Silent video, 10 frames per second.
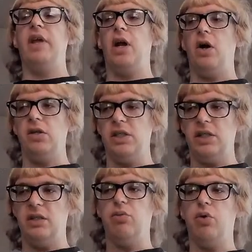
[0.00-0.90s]
that are
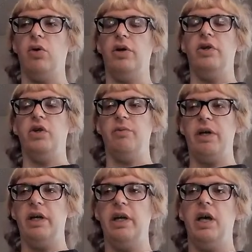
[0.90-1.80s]
still important to
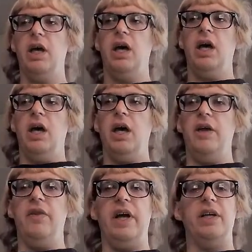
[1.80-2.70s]
me
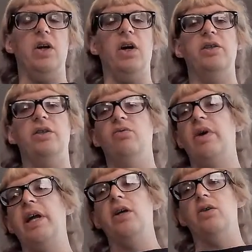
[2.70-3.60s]
and that I talk to
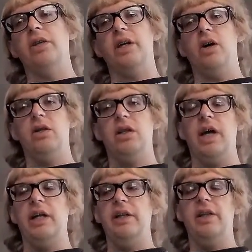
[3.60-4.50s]
regularly
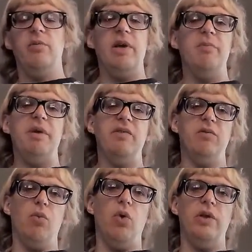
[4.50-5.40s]
online. And there may be even
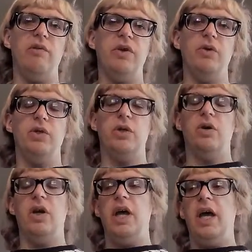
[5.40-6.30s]
more in the
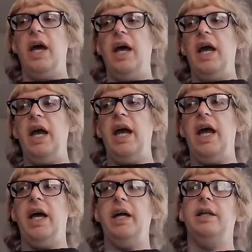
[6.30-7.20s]
future.
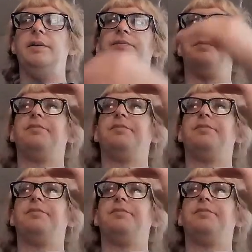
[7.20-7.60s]
And